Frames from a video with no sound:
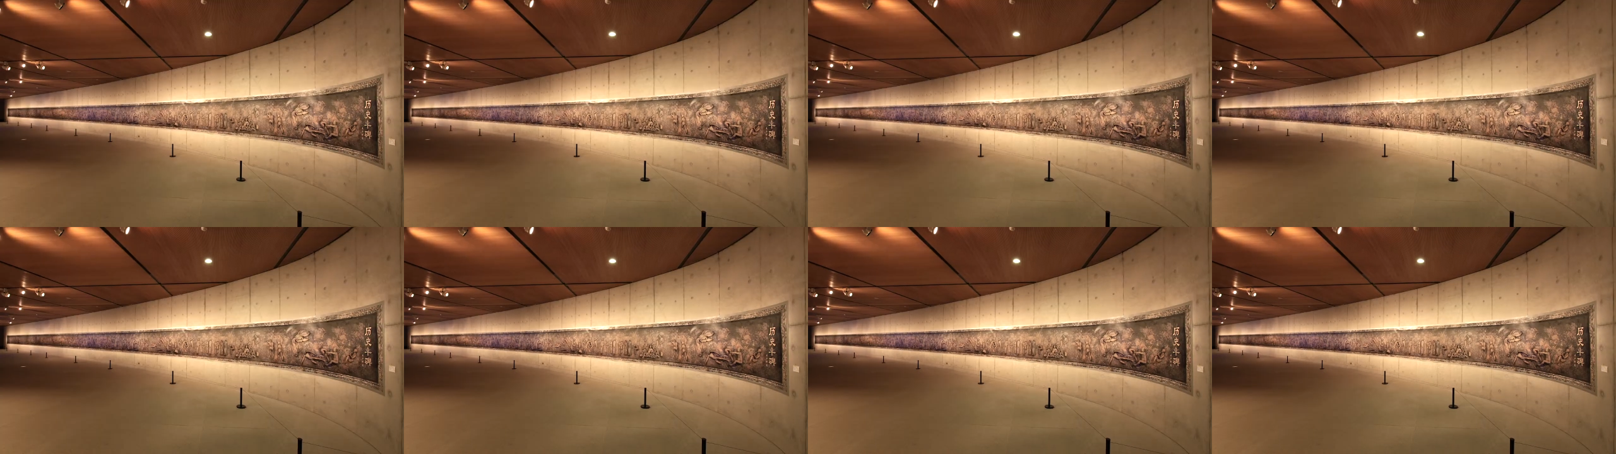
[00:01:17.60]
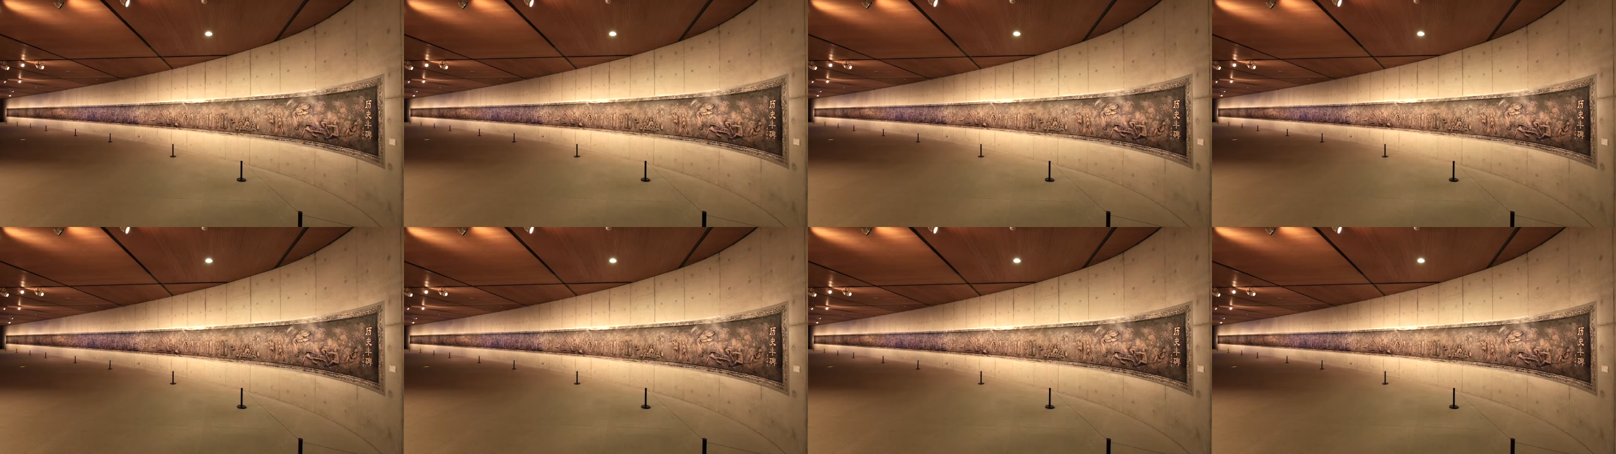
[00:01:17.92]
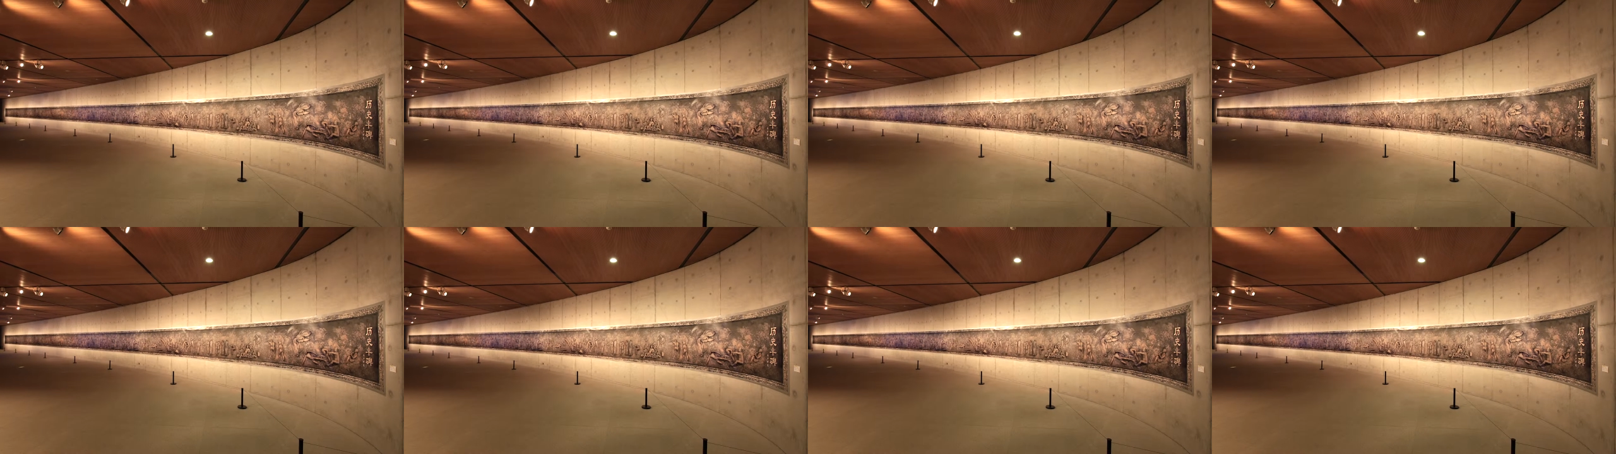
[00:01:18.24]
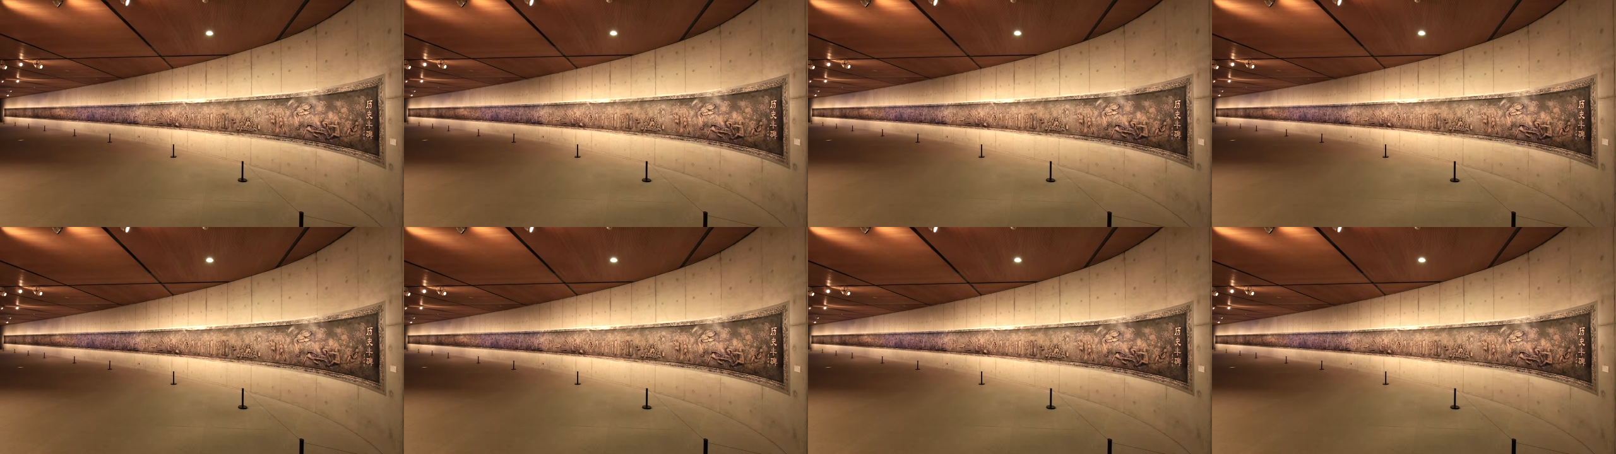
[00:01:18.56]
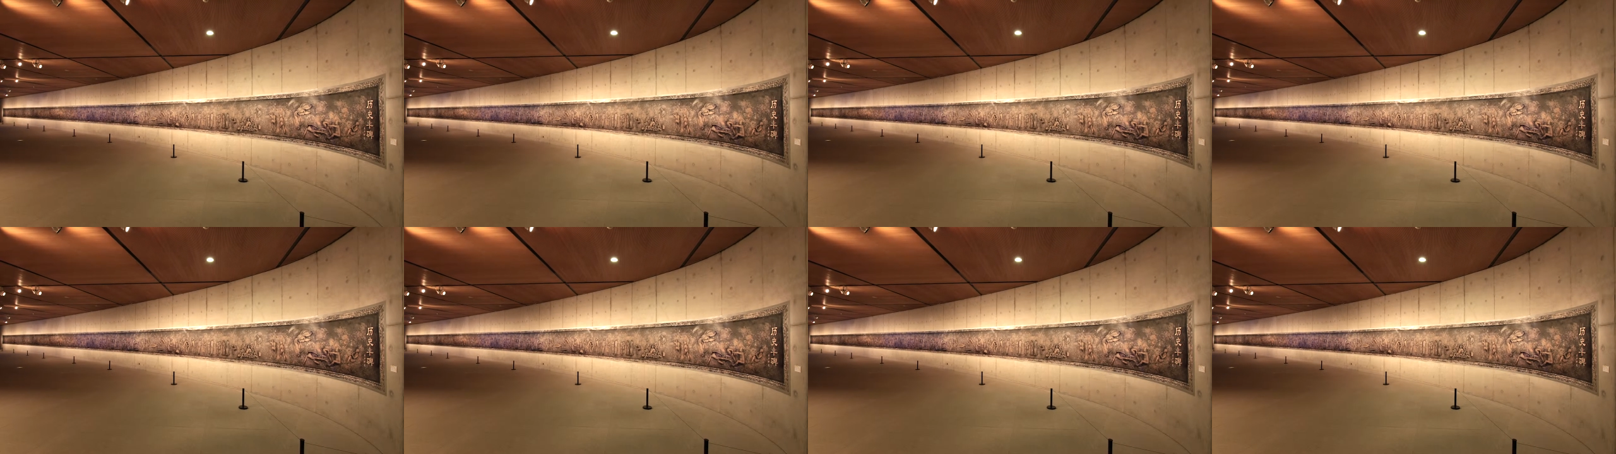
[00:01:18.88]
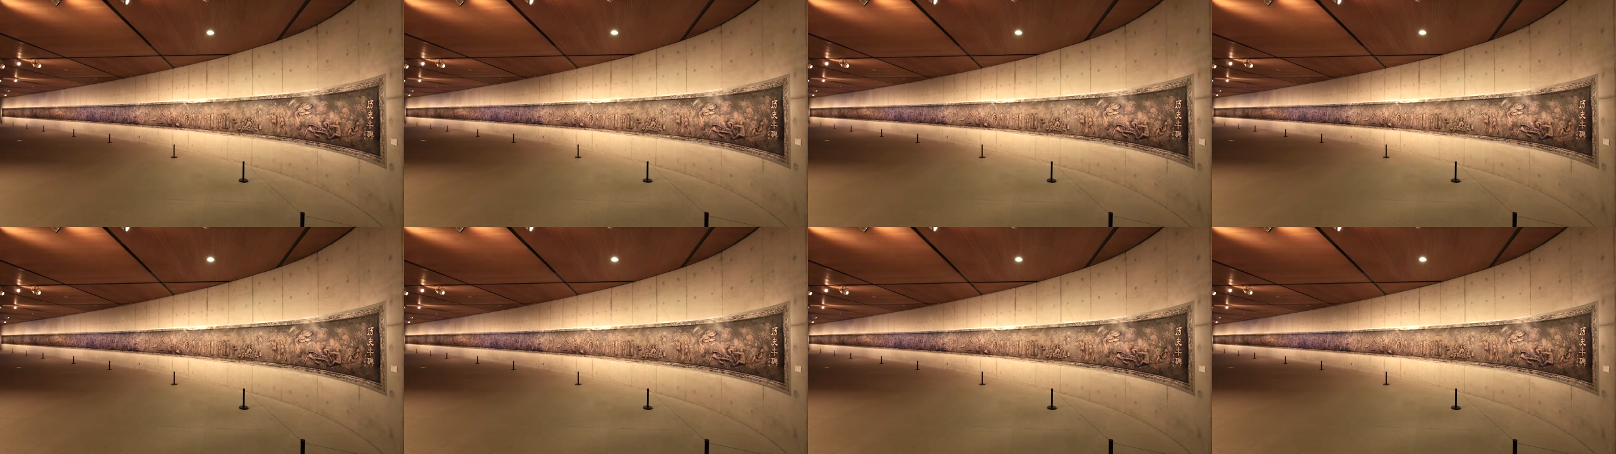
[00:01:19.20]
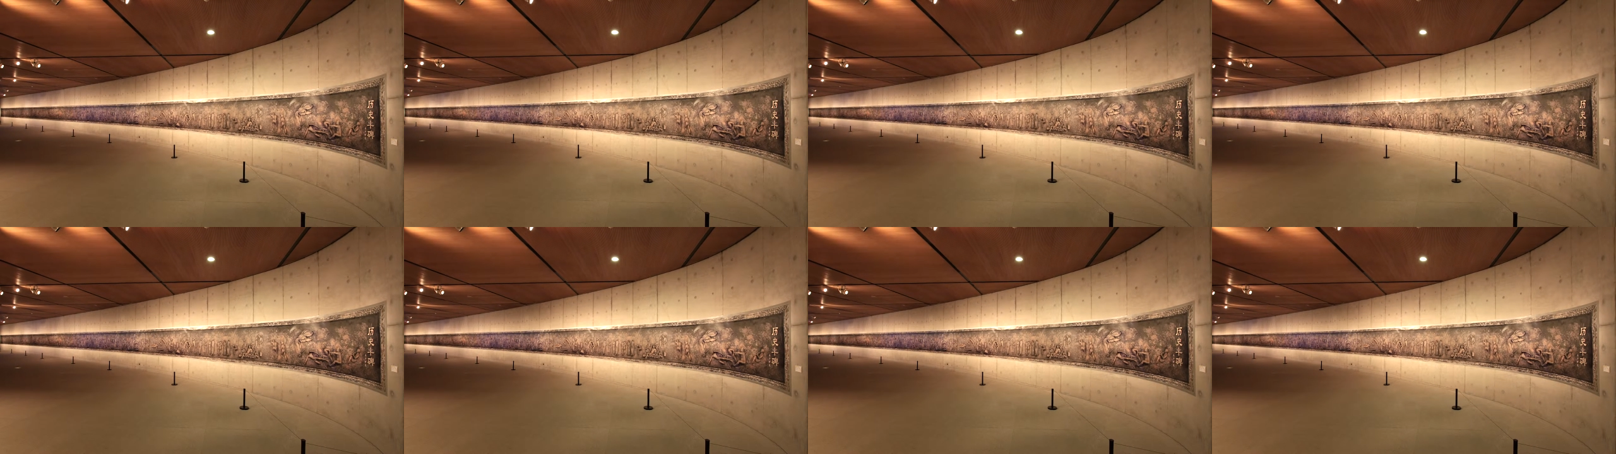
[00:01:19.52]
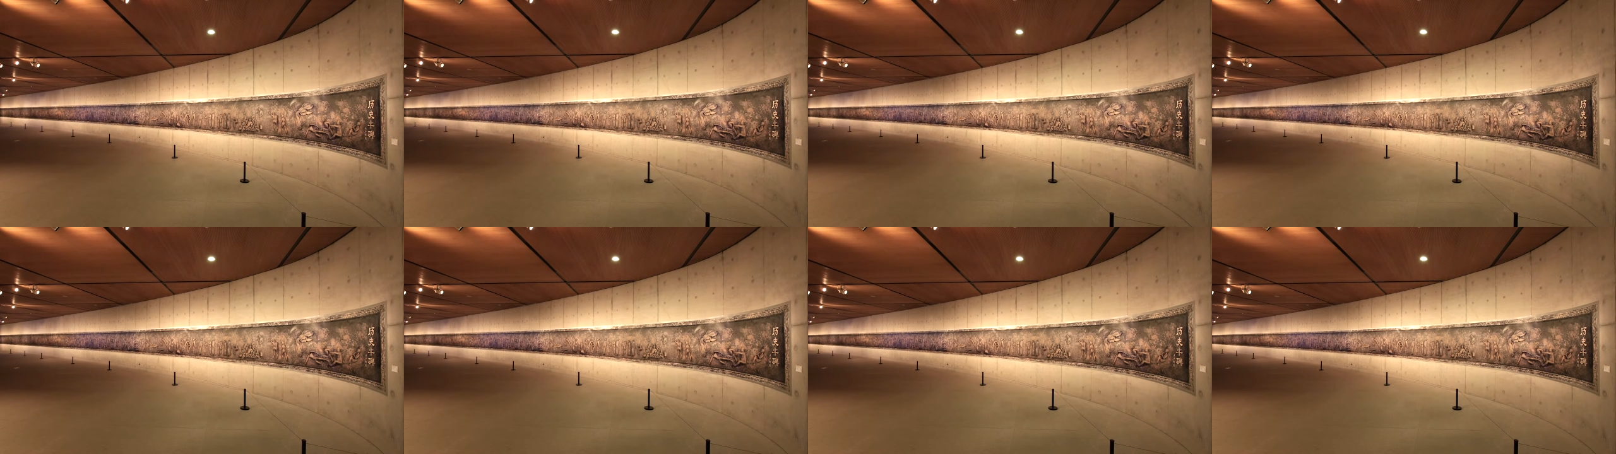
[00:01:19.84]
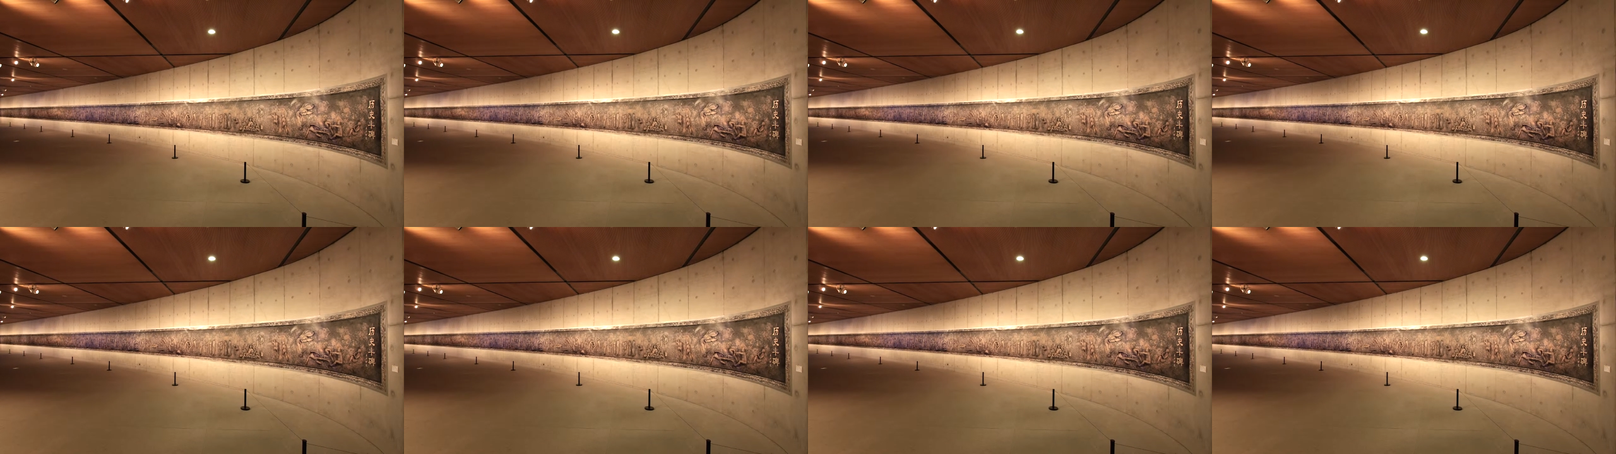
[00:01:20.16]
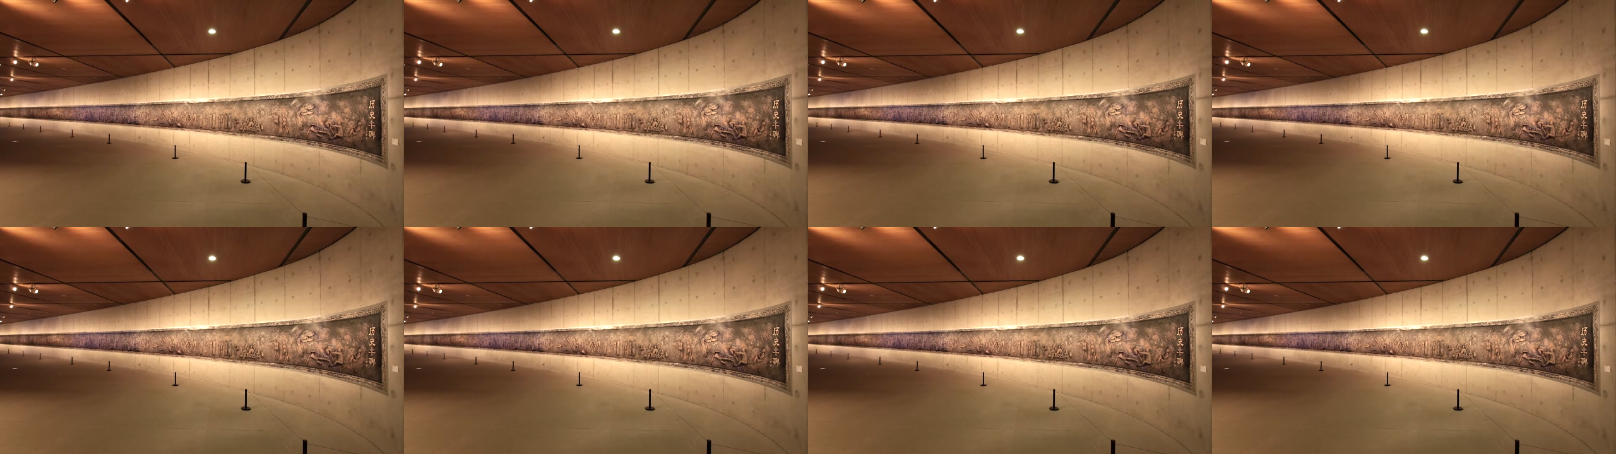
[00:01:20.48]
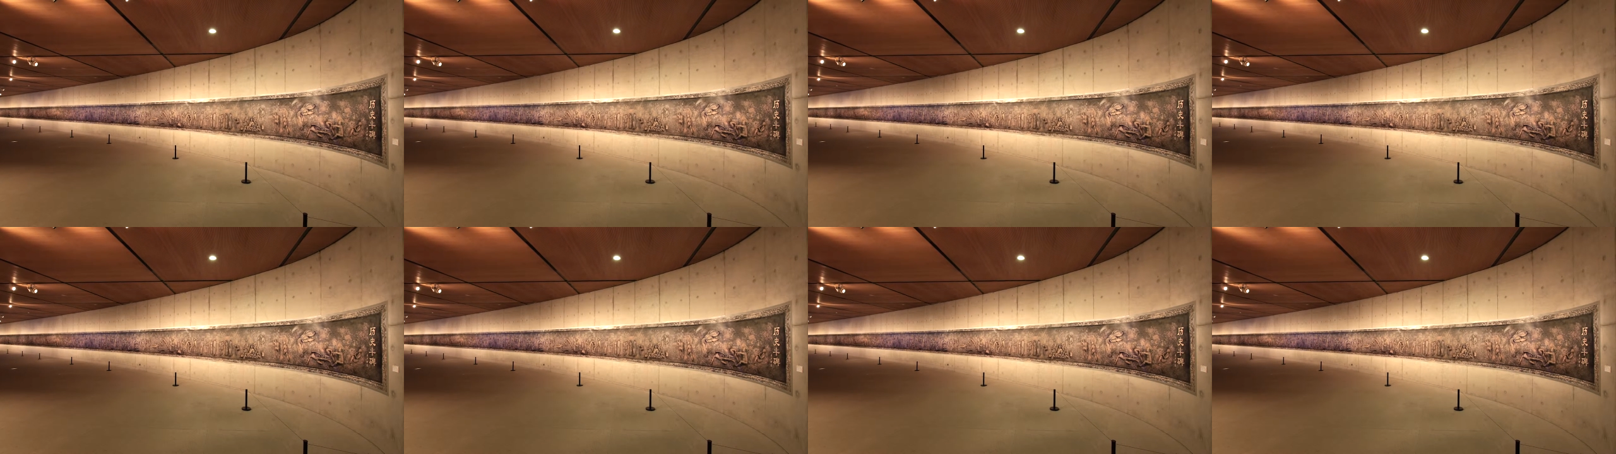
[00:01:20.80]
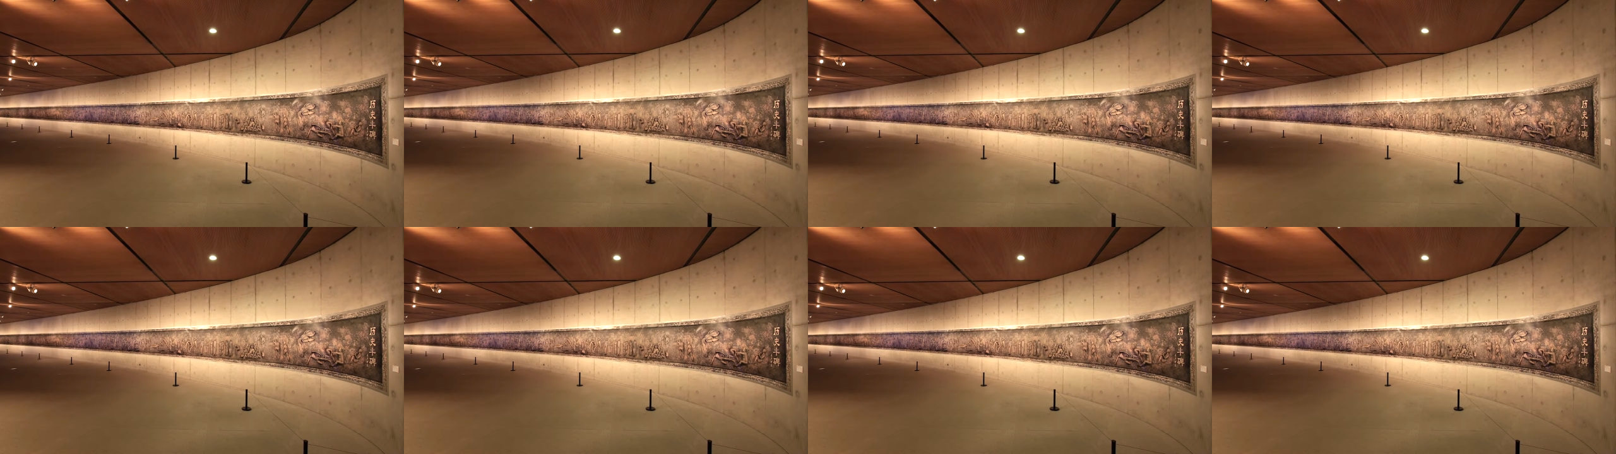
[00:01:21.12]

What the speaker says: (no speaker visible)